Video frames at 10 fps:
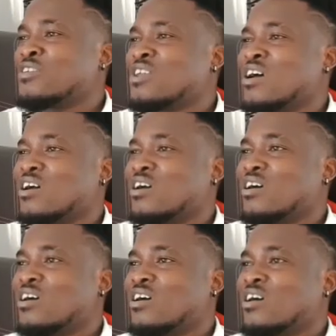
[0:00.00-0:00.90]
in that
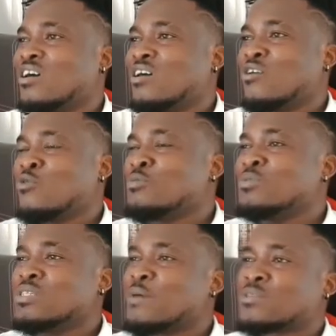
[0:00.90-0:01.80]

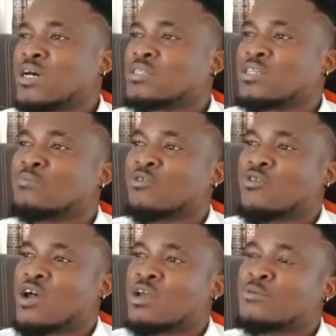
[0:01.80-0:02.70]
would be some is asking no crown.